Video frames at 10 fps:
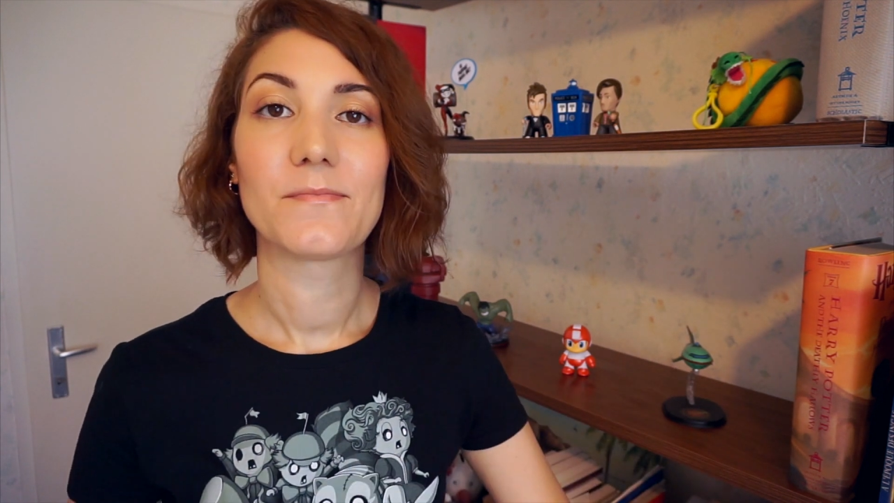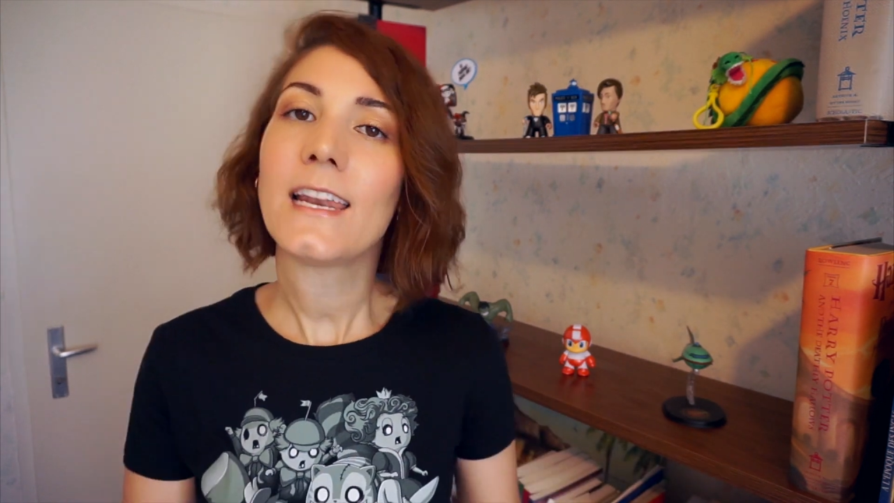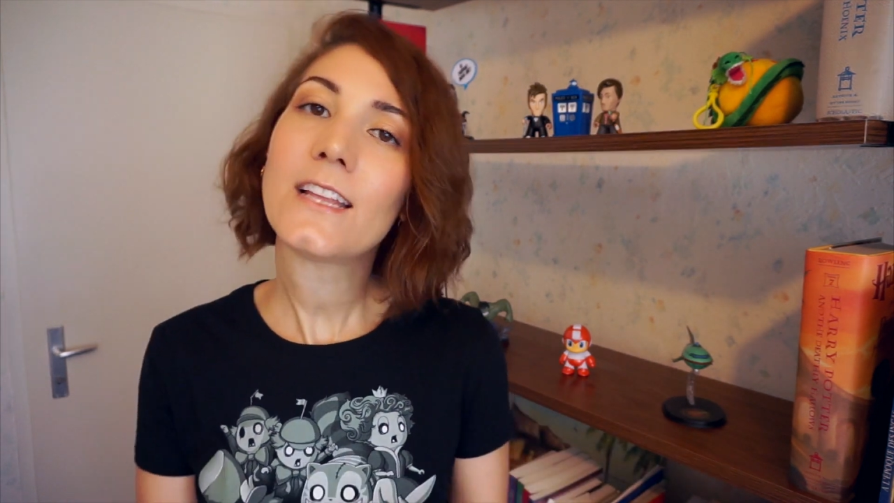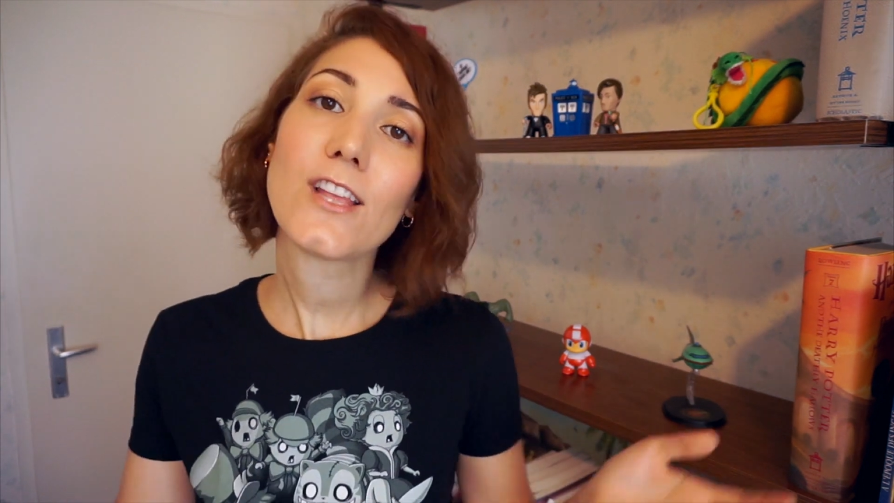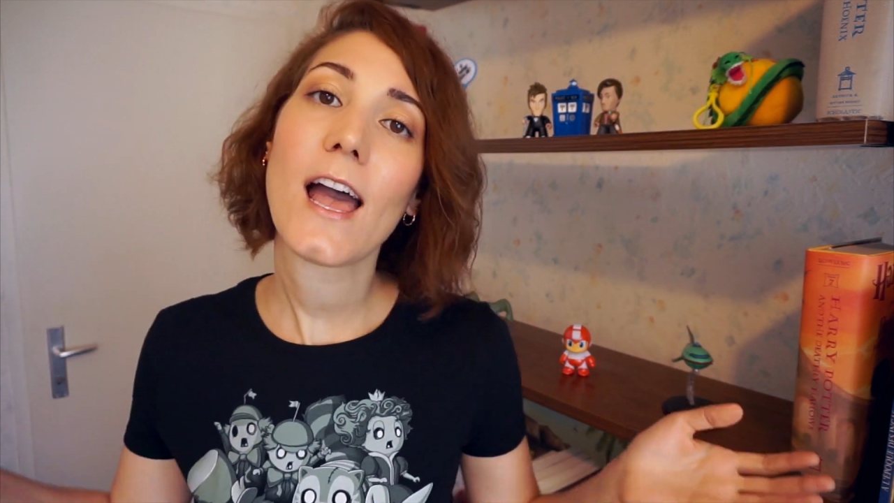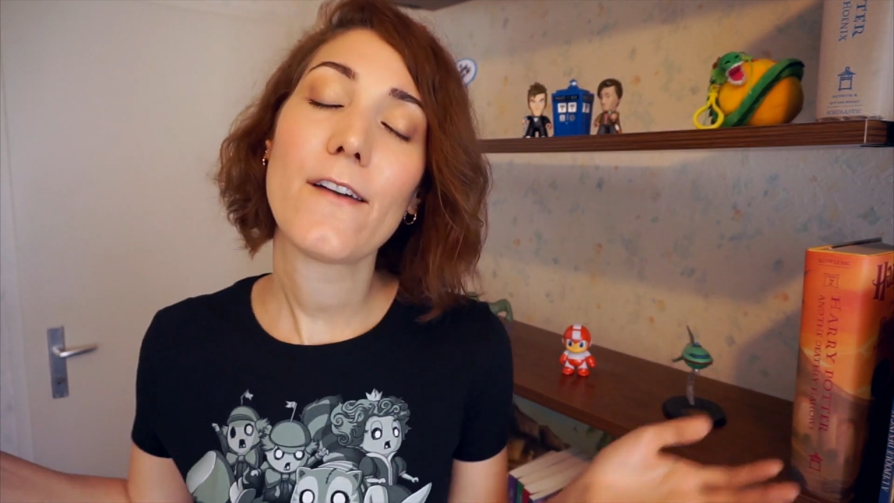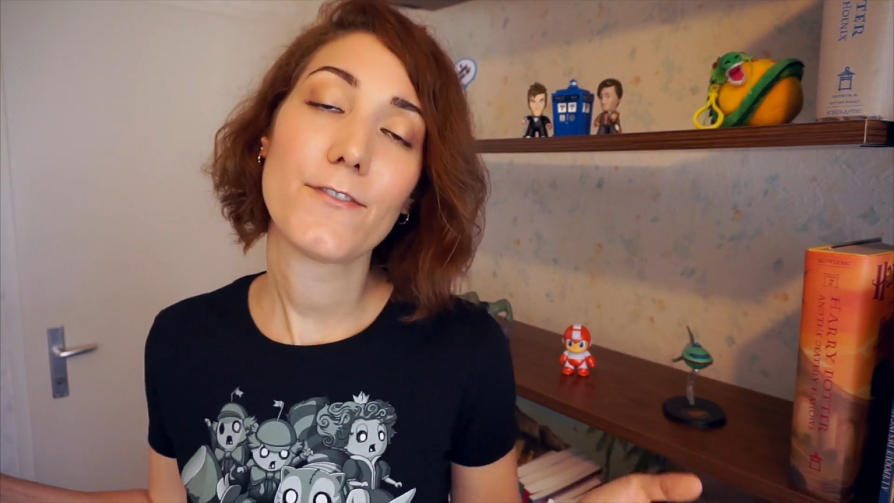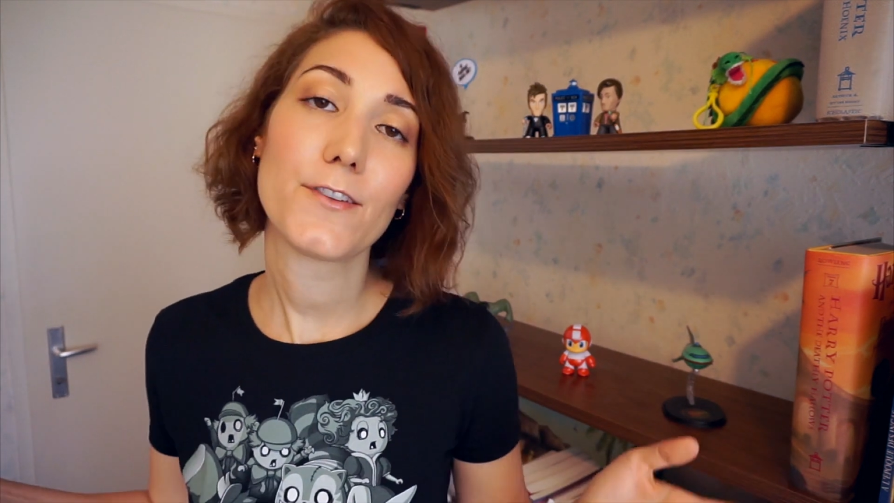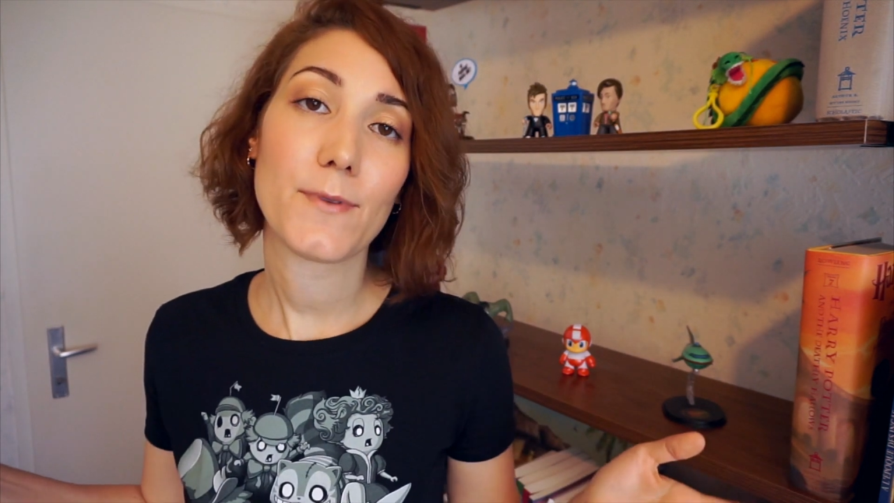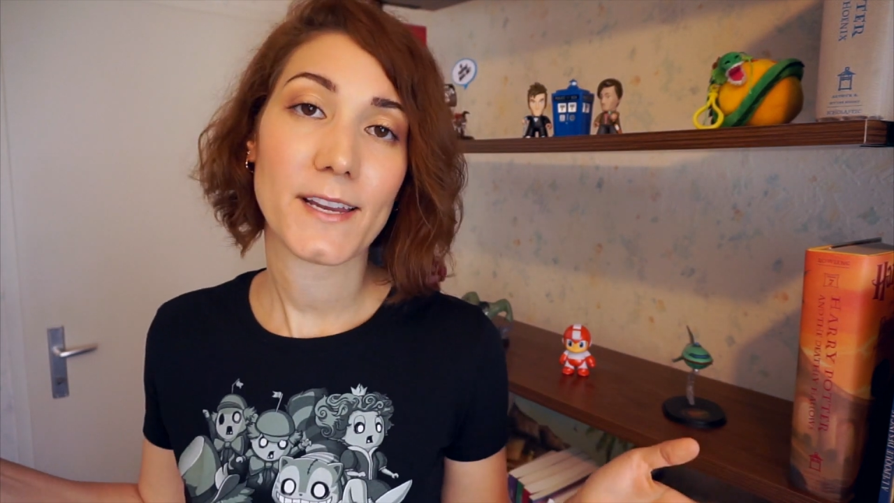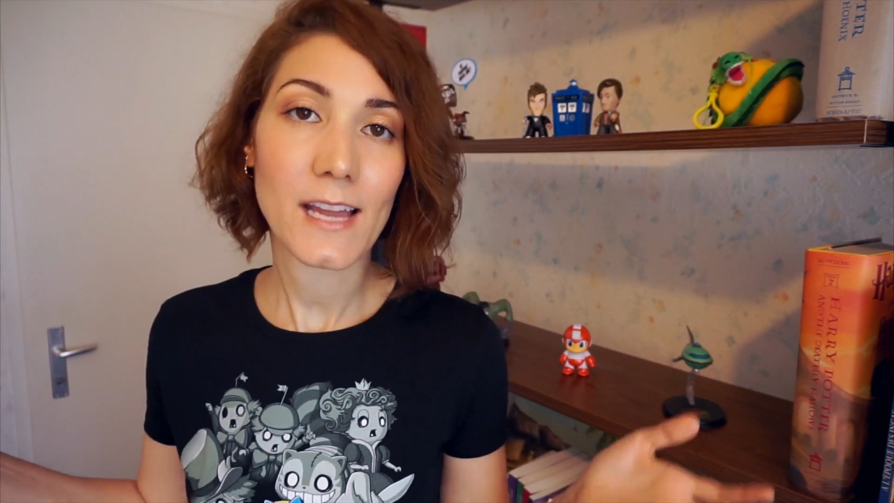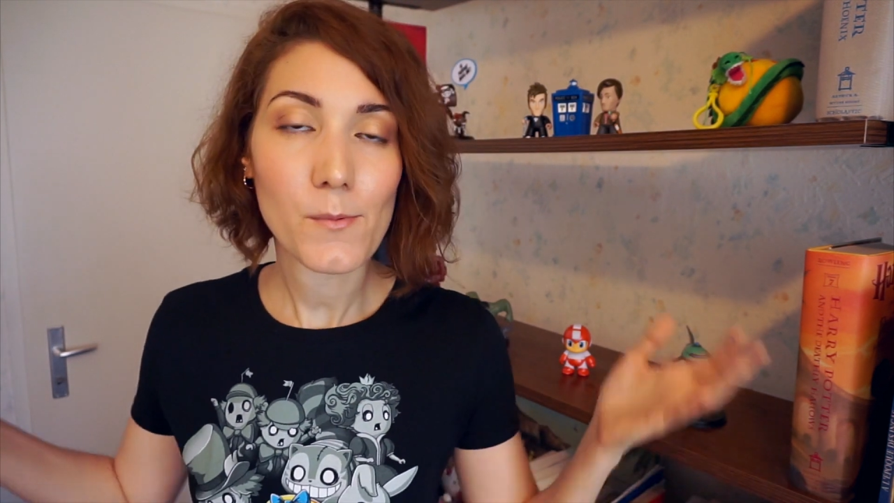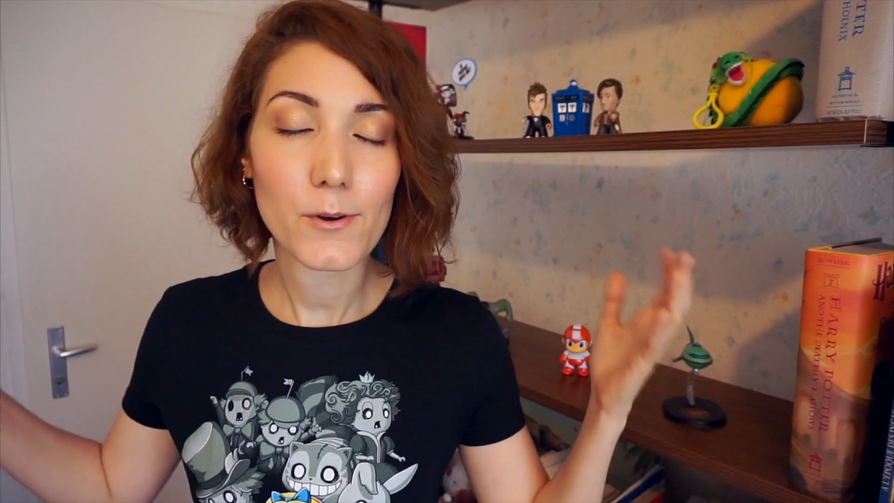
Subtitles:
And that's all I have for you right now,